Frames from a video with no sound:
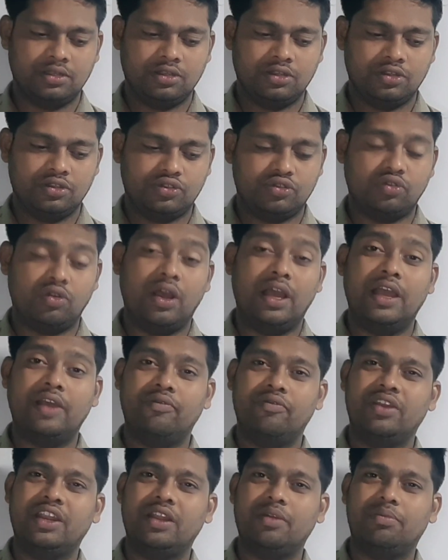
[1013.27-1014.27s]
So I have
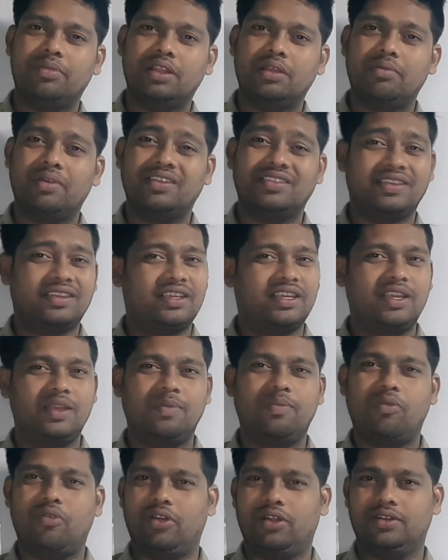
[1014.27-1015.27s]
named them as a key
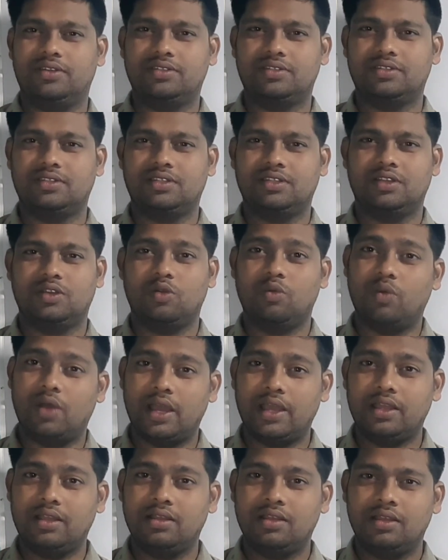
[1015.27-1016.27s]
points.
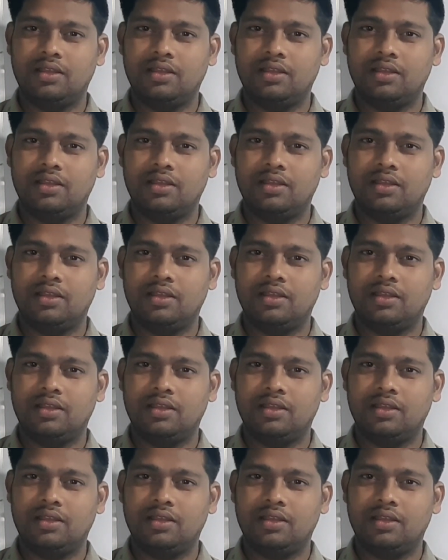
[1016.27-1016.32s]
Why?